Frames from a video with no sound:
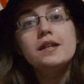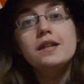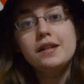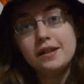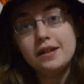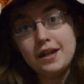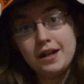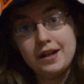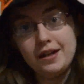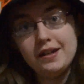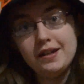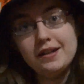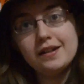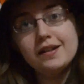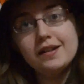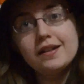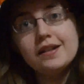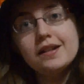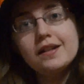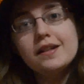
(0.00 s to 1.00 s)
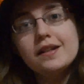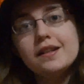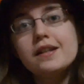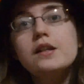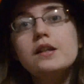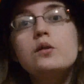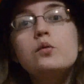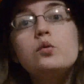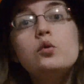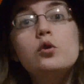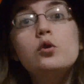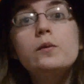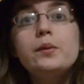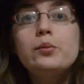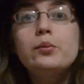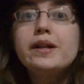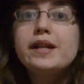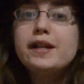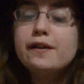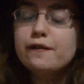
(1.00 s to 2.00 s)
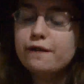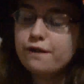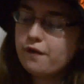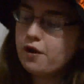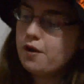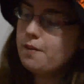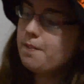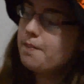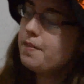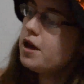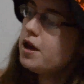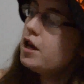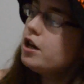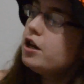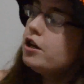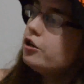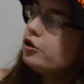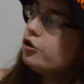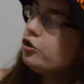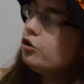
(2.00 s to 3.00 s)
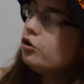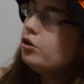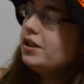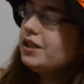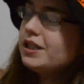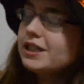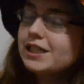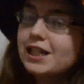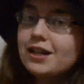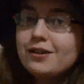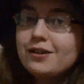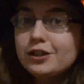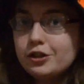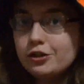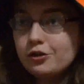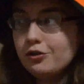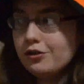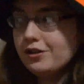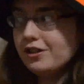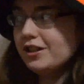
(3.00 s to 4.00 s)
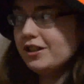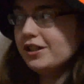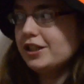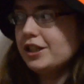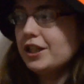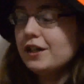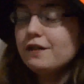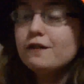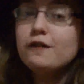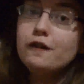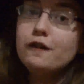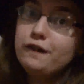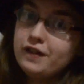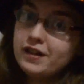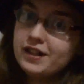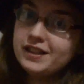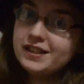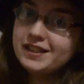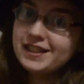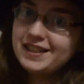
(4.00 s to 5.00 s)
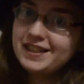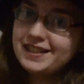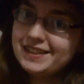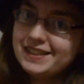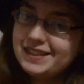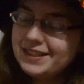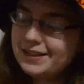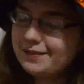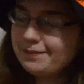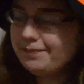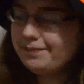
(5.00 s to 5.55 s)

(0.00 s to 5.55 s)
Tonight, we will be reading from Truly Scary Stories for Fearless Kids.